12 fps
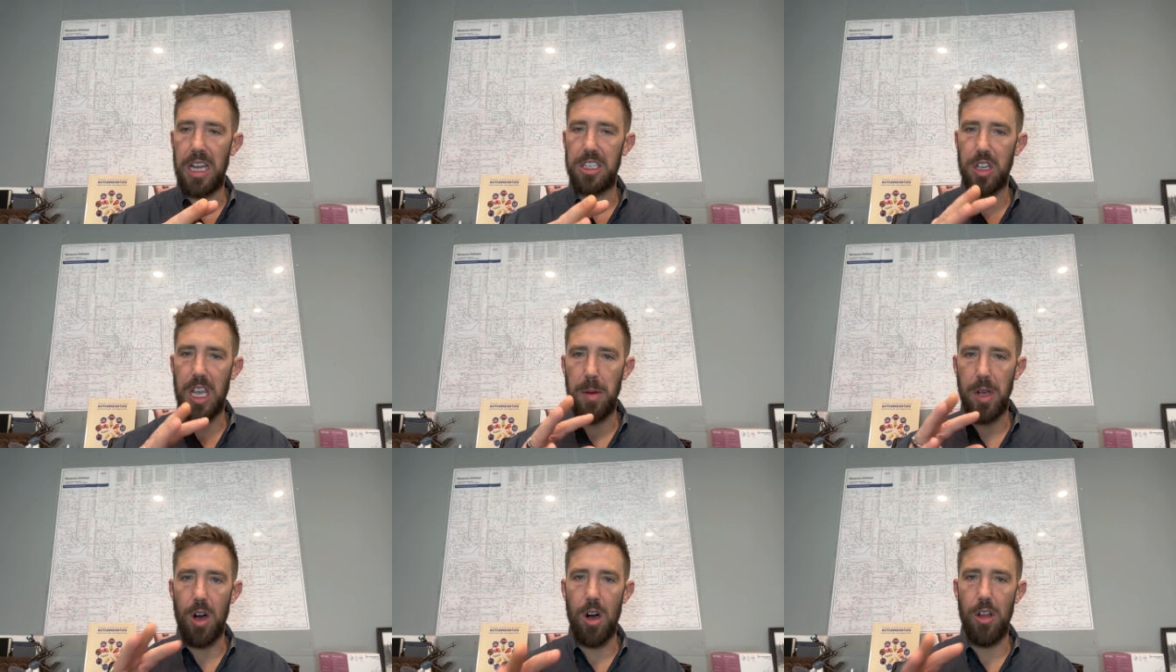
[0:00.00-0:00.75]
So keeping
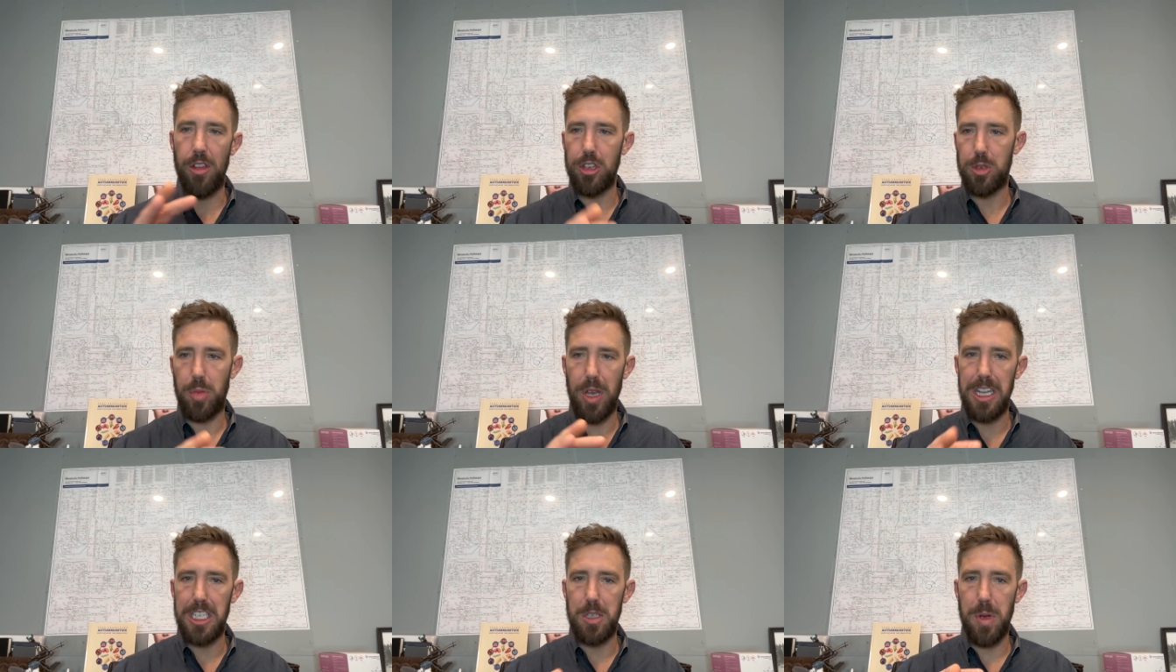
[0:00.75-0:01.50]
all those
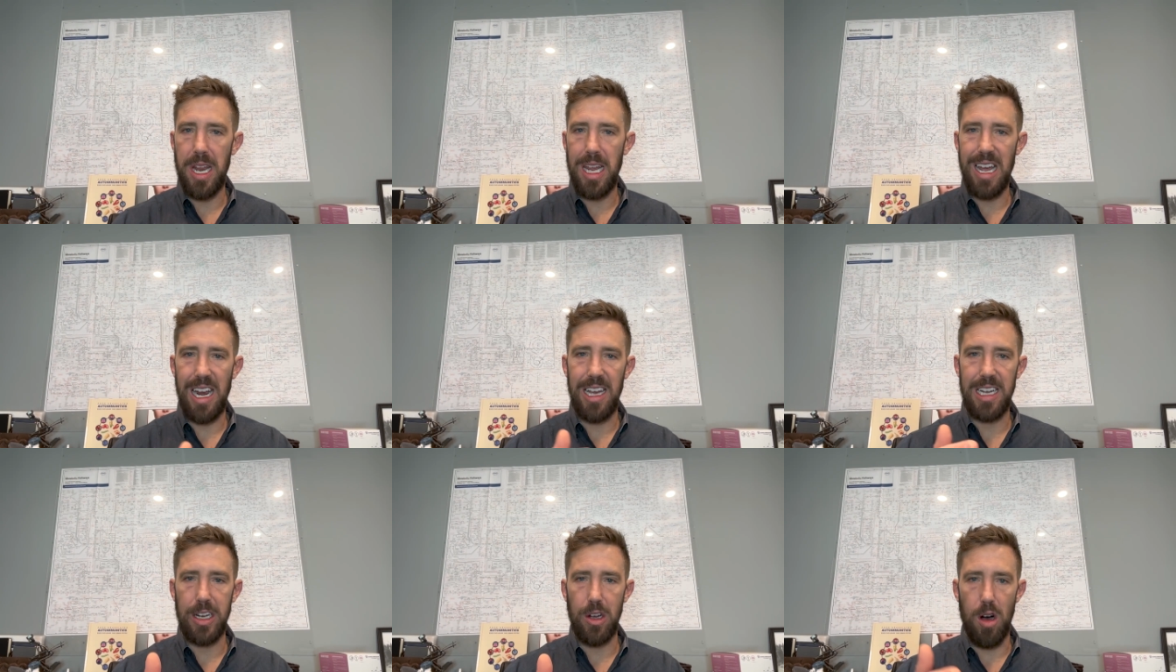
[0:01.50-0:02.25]
plates spinning, kind of
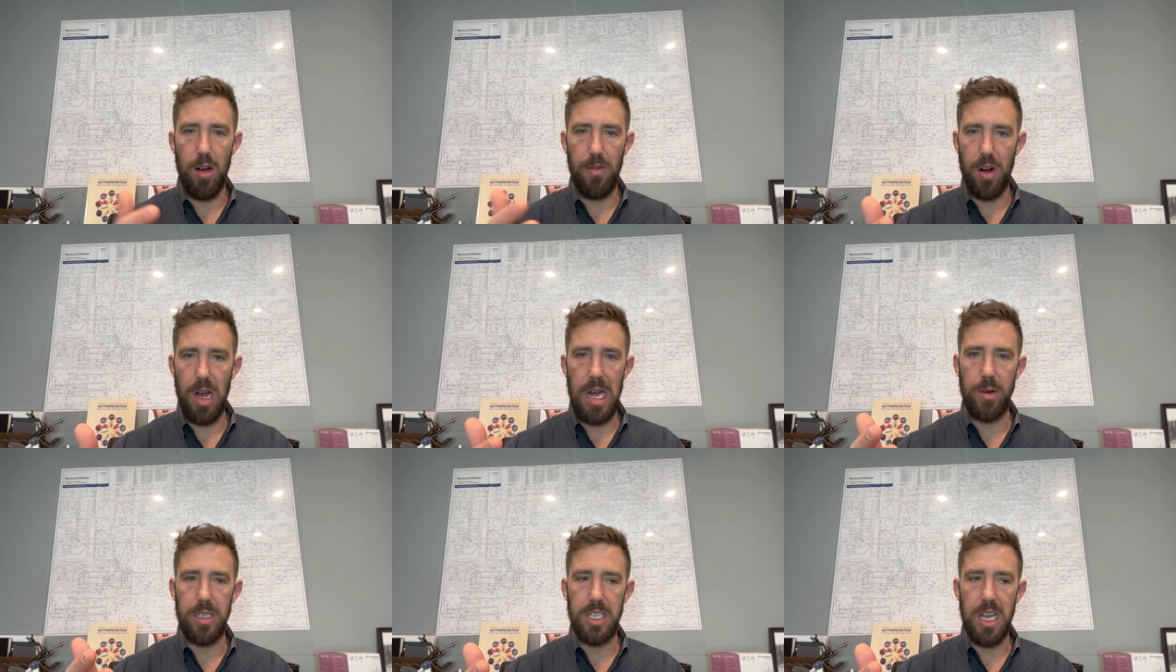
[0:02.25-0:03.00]
like a golfer, I
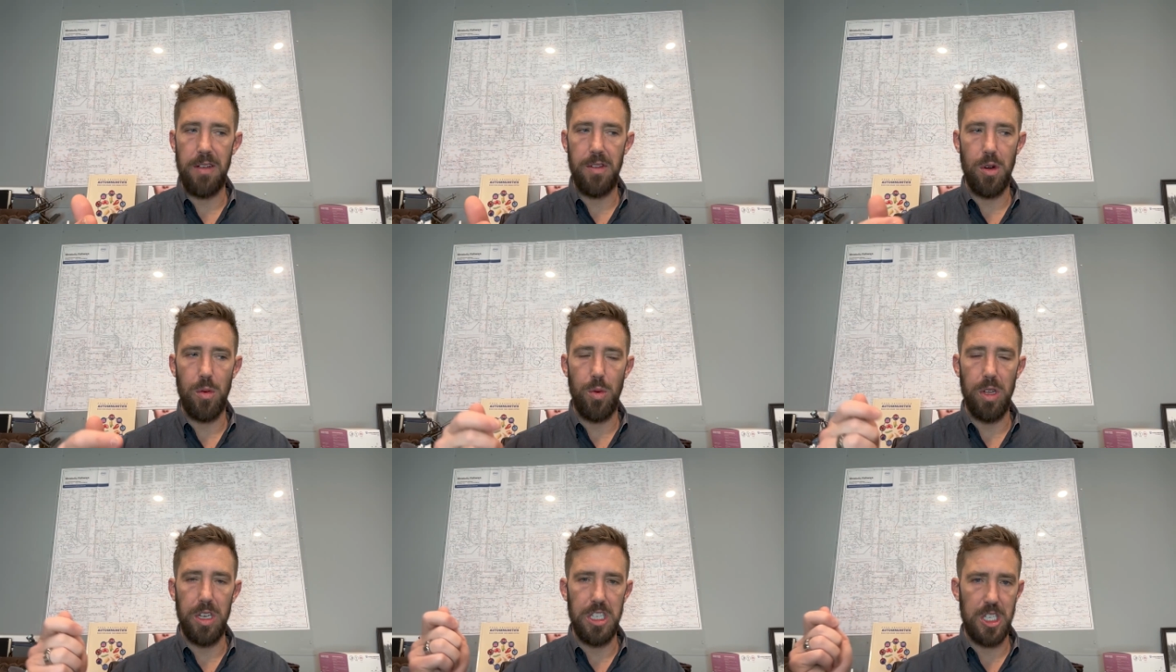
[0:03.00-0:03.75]
always say, if you're
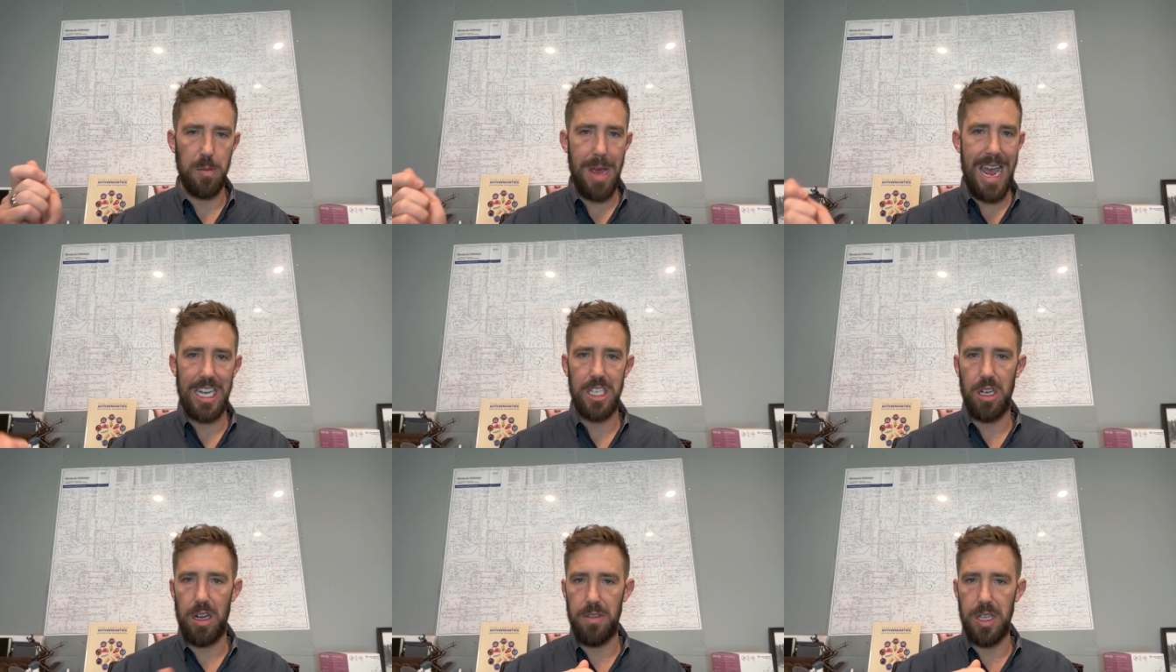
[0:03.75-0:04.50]
really
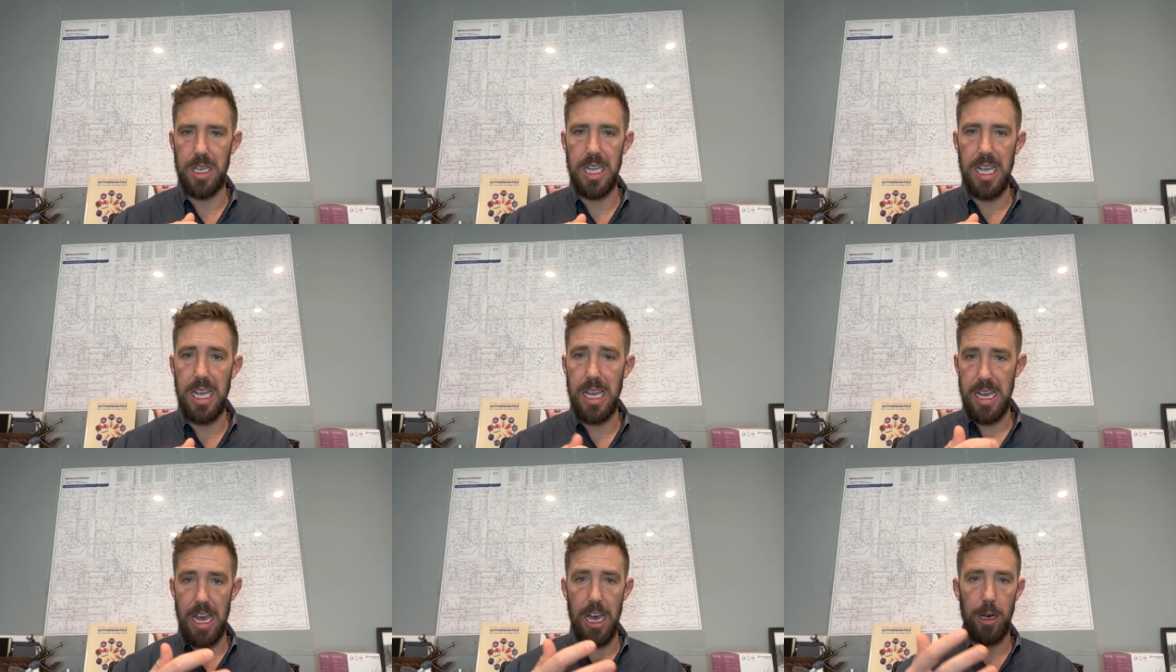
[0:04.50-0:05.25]
smashing off the tee,
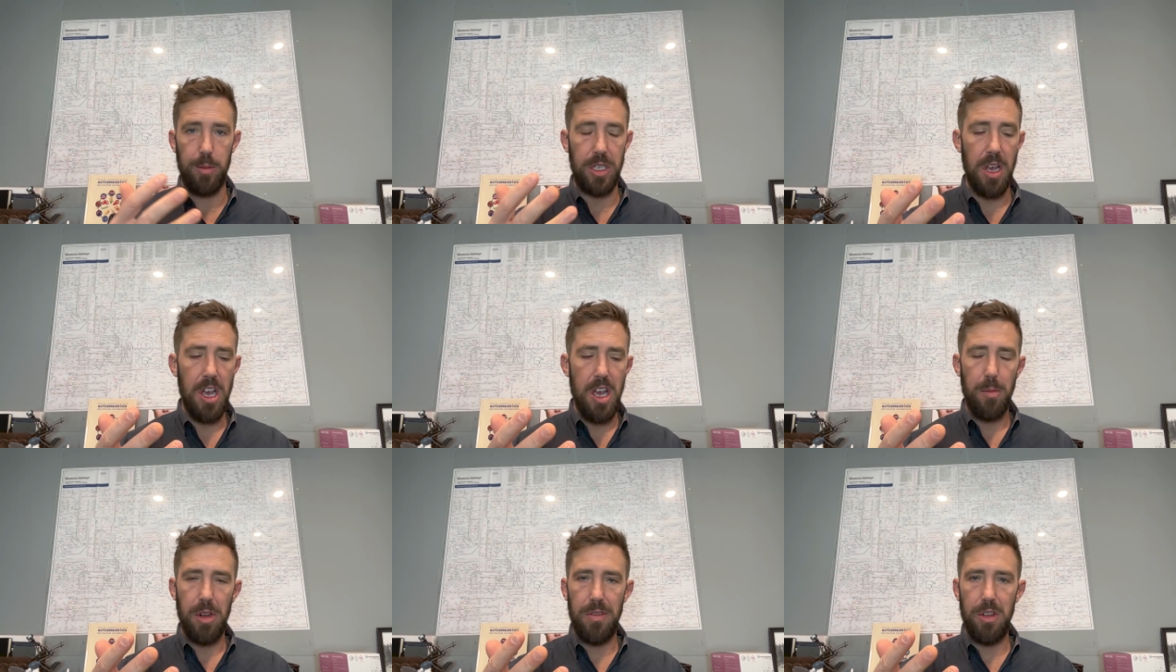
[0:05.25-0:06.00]
it helps.
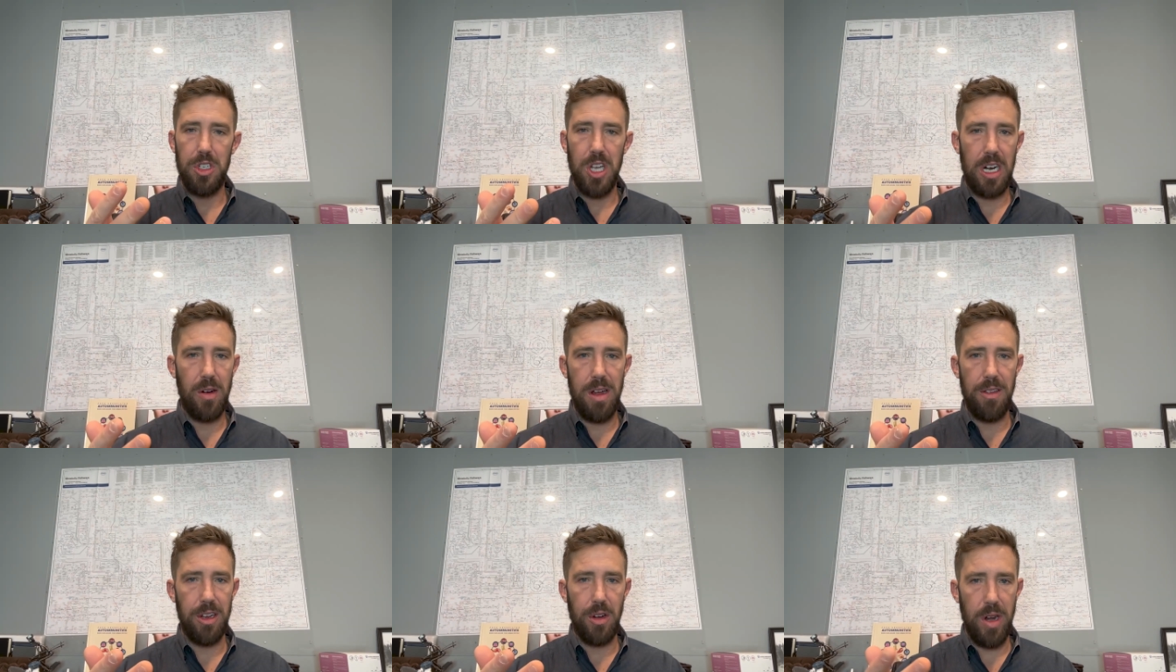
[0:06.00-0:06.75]
But if you suck
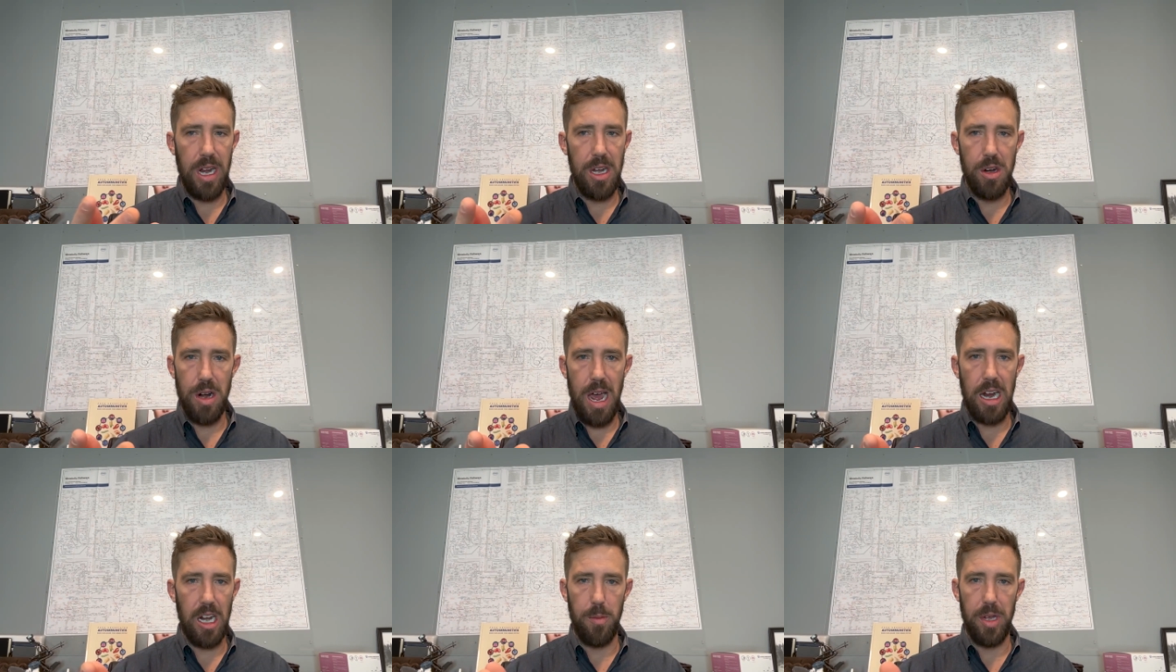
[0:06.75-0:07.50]
around the green, you're
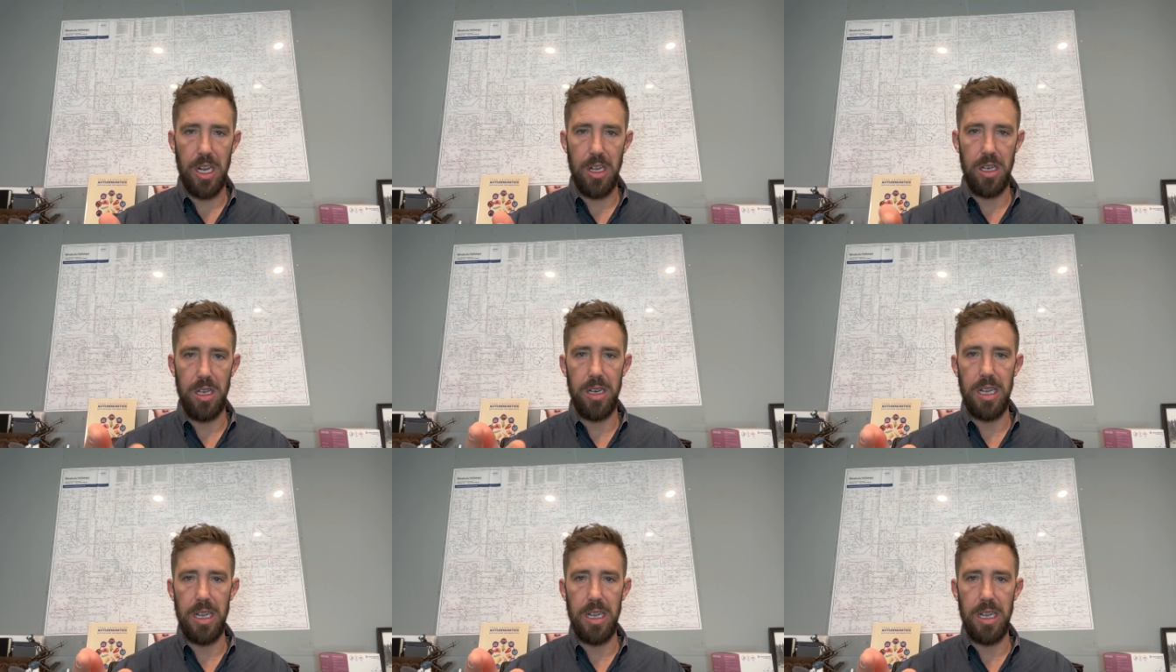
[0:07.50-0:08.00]
not going to be good.